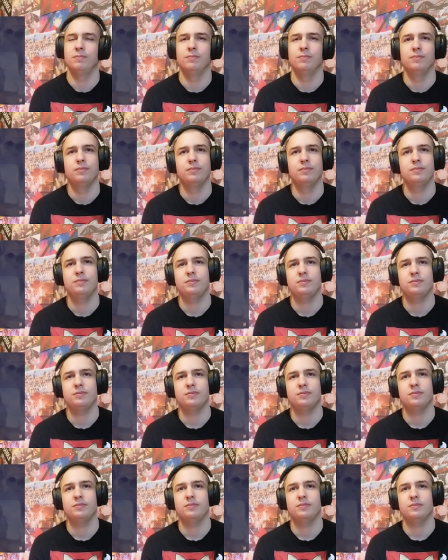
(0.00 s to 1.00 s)
and
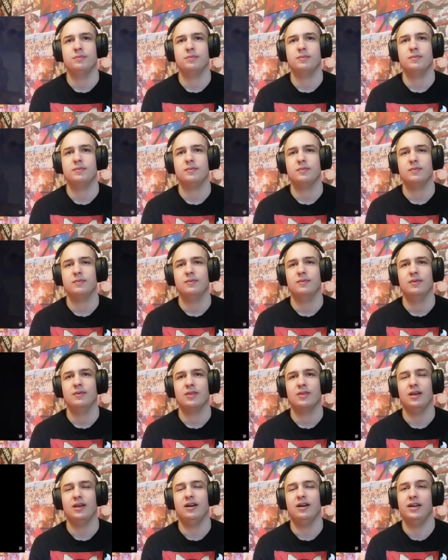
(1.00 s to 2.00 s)
Fauna.
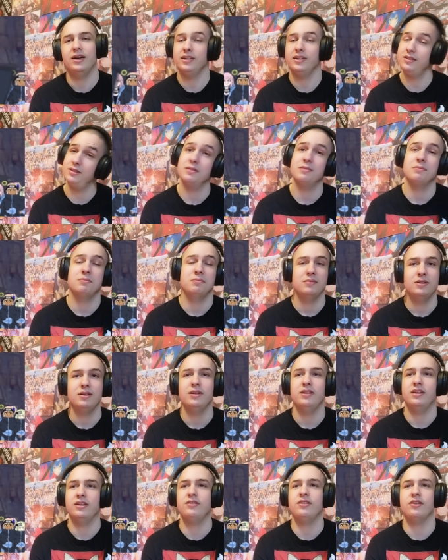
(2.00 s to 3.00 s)

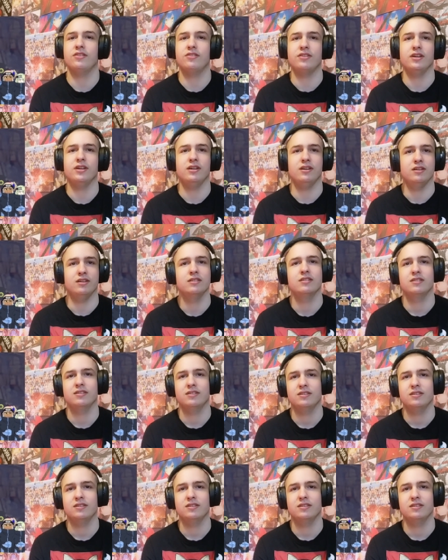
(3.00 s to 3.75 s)
Alright. Nice hairstyle.